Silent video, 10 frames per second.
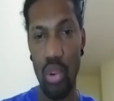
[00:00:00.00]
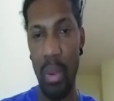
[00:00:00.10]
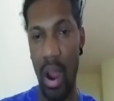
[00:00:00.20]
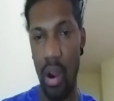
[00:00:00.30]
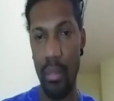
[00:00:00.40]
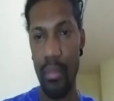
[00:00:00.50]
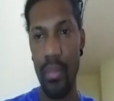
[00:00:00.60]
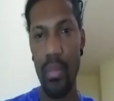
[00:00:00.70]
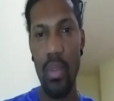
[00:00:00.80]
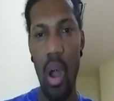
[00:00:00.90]
part.
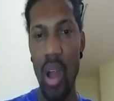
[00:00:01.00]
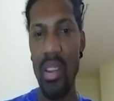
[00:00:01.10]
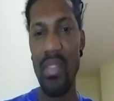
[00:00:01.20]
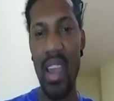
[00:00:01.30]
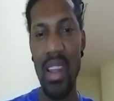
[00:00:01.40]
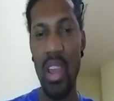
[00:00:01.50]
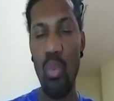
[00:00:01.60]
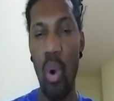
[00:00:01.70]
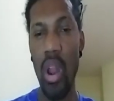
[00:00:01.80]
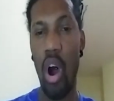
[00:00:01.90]
Understanding
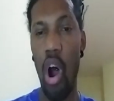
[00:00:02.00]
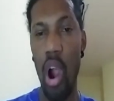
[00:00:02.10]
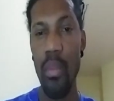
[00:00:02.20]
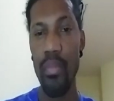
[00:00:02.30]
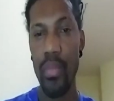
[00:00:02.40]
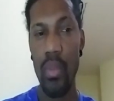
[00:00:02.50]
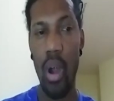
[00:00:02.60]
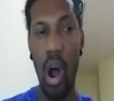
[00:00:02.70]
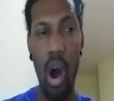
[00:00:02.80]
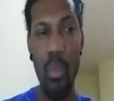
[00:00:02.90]
what
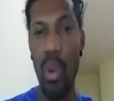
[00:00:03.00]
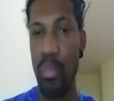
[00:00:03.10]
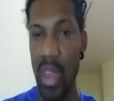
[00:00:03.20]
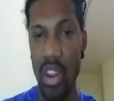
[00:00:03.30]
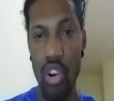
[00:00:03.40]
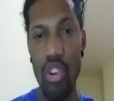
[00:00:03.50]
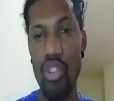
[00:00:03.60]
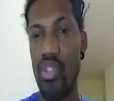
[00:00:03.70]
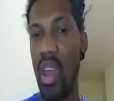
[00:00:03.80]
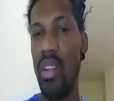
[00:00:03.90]
are
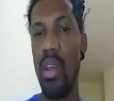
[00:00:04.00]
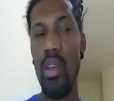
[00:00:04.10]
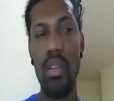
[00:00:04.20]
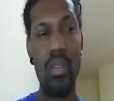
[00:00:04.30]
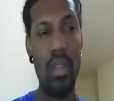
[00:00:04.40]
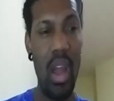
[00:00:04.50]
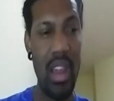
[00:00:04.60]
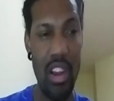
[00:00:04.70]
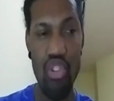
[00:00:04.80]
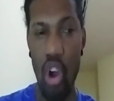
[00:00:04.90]
repeaters and
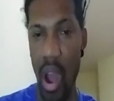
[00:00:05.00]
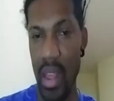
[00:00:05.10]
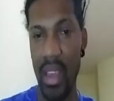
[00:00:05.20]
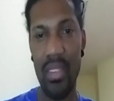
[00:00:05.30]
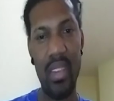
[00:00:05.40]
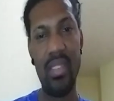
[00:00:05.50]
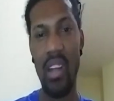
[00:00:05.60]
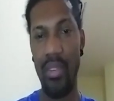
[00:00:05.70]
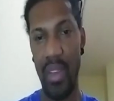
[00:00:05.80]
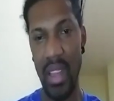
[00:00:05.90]
electronics and
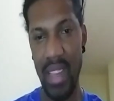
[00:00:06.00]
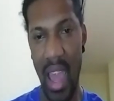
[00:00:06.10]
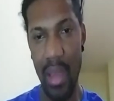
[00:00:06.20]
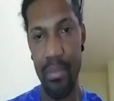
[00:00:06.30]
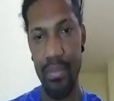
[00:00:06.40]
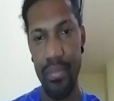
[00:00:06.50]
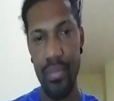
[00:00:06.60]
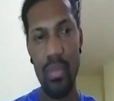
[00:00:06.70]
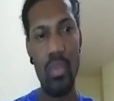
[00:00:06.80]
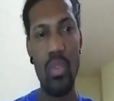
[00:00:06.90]
stuff like that.
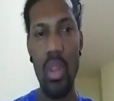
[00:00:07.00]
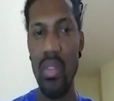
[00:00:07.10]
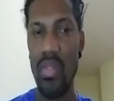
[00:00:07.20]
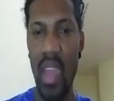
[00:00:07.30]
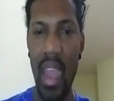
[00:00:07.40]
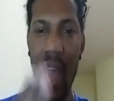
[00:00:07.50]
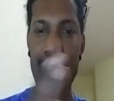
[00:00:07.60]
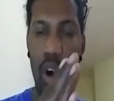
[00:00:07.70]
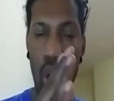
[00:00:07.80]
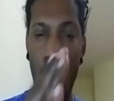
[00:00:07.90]
They
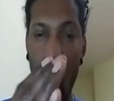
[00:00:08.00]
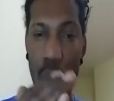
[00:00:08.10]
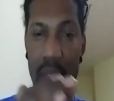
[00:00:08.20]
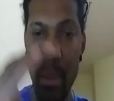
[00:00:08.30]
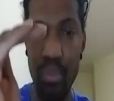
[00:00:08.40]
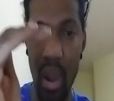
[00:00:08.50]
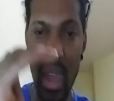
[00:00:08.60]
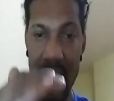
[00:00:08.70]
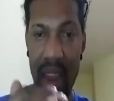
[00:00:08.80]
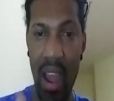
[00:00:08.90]
break
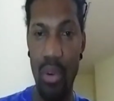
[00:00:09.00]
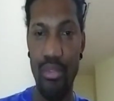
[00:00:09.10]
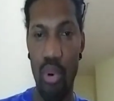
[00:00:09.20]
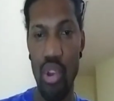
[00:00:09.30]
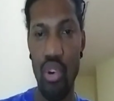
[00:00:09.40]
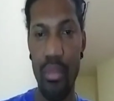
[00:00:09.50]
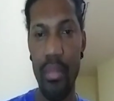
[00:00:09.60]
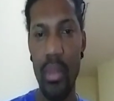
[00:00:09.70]
it down for you.